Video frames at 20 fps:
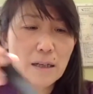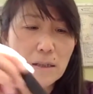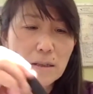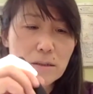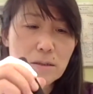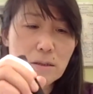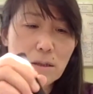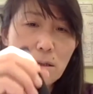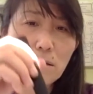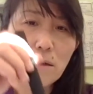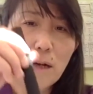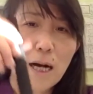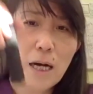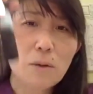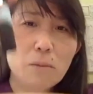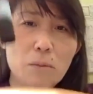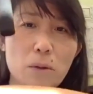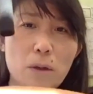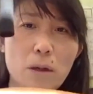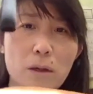So I
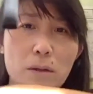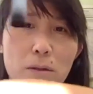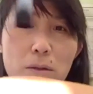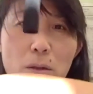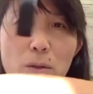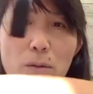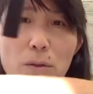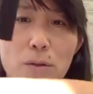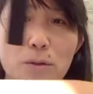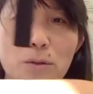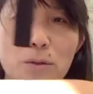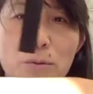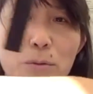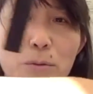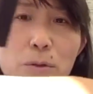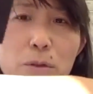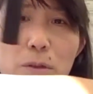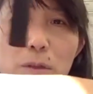will go into